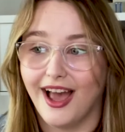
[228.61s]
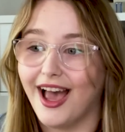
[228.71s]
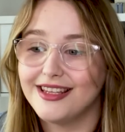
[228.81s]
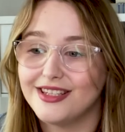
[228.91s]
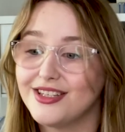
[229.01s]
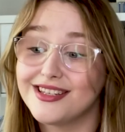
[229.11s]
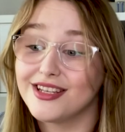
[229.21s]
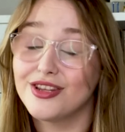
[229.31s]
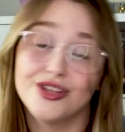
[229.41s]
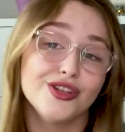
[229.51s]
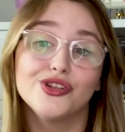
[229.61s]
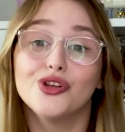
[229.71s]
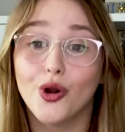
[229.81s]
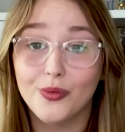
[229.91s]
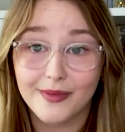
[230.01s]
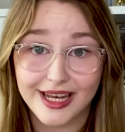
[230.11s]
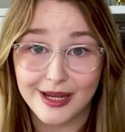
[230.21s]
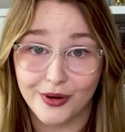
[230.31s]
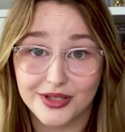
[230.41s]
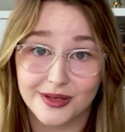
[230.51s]
There's so many
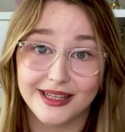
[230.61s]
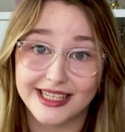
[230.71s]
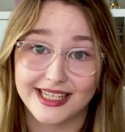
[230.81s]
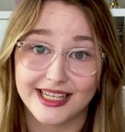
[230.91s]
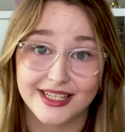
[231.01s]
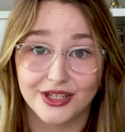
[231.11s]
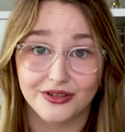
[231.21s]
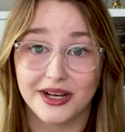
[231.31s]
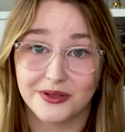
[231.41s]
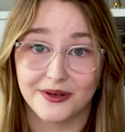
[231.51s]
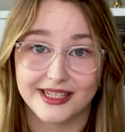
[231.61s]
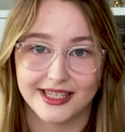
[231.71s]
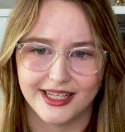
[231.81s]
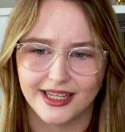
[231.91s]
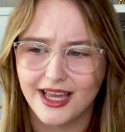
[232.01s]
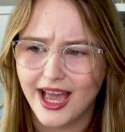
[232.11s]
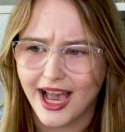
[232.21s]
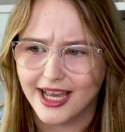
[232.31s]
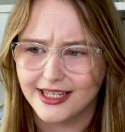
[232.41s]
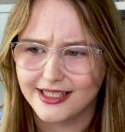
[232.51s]
possibilities to graduating,
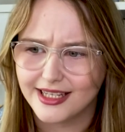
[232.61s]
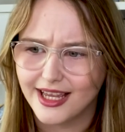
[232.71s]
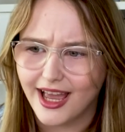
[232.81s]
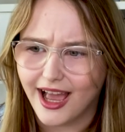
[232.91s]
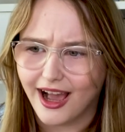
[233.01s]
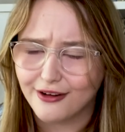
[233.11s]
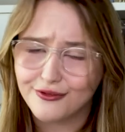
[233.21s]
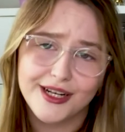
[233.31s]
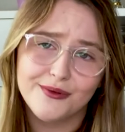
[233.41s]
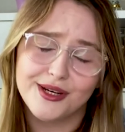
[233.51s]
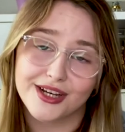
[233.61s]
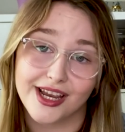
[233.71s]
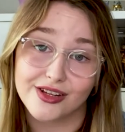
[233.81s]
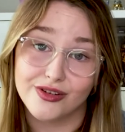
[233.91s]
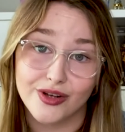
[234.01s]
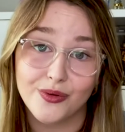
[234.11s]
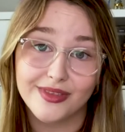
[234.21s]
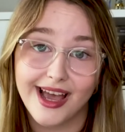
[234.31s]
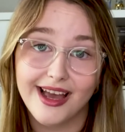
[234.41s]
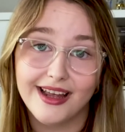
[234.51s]
and I really wish I had known
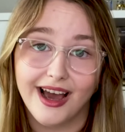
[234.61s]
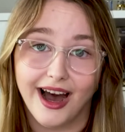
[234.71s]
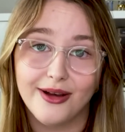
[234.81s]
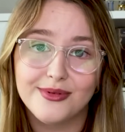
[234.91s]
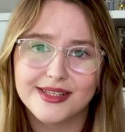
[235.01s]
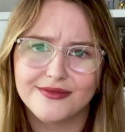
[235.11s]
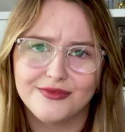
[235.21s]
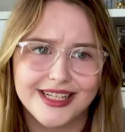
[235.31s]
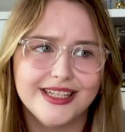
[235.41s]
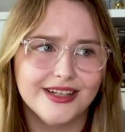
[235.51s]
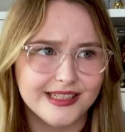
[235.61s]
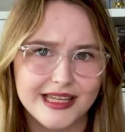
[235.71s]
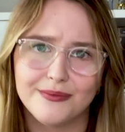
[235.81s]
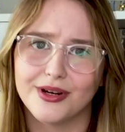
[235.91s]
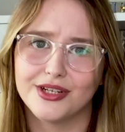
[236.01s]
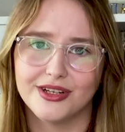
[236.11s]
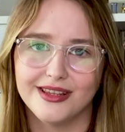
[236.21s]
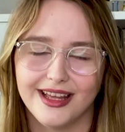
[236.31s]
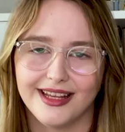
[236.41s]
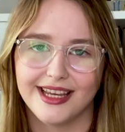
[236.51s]
that. I was really under the impression
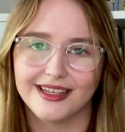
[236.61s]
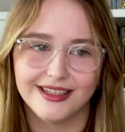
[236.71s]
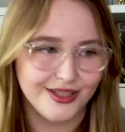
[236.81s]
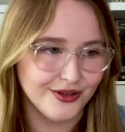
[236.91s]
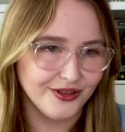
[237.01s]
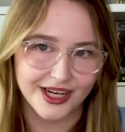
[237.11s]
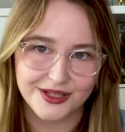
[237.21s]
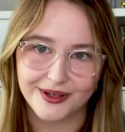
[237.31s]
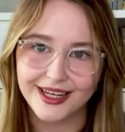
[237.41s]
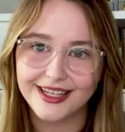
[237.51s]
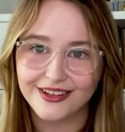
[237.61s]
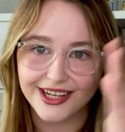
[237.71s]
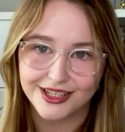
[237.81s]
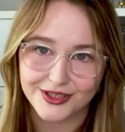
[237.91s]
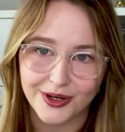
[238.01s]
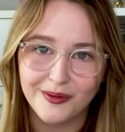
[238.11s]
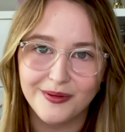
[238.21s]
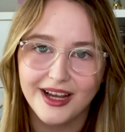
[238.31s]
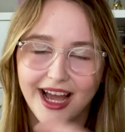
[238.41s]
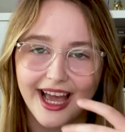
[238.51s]
that you graduate, you get a job,
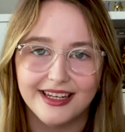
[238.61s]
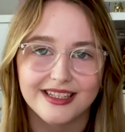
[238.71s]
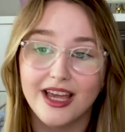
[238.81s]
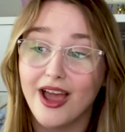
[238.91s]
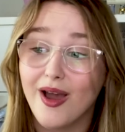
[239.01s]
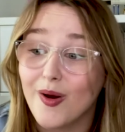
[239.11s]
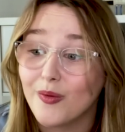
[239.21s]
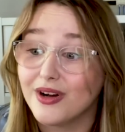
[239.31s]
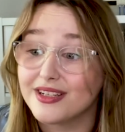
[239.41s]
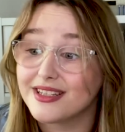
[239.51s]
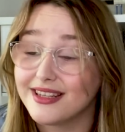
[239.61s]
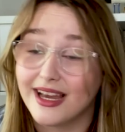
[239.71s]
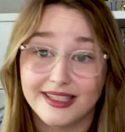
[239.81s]
and whilst that